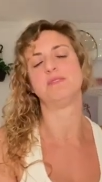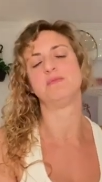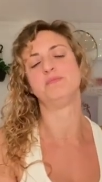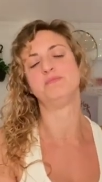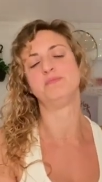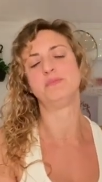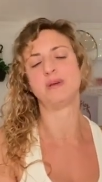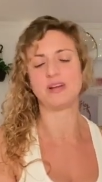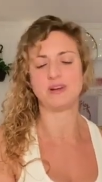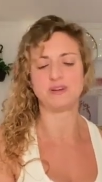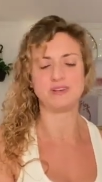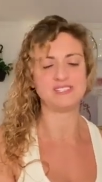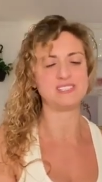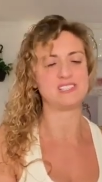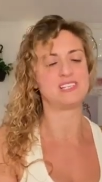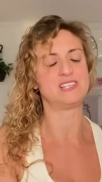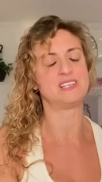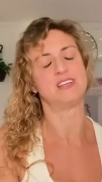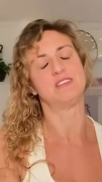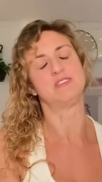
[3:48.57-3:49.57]

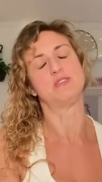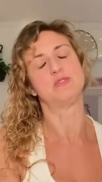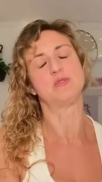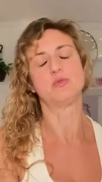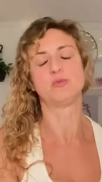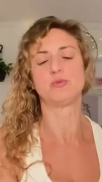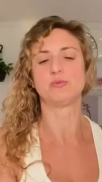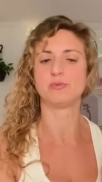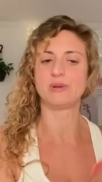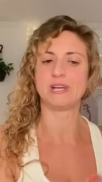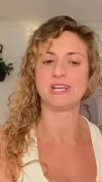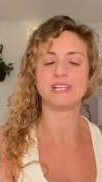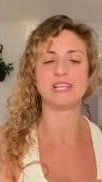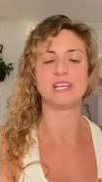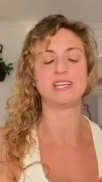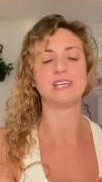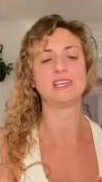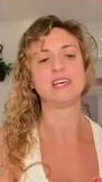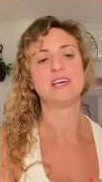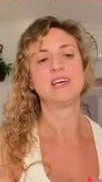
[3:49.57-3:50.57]
embarrassing and
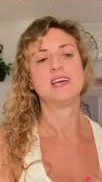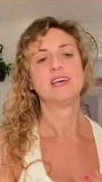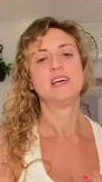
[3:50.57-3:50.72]
degrading.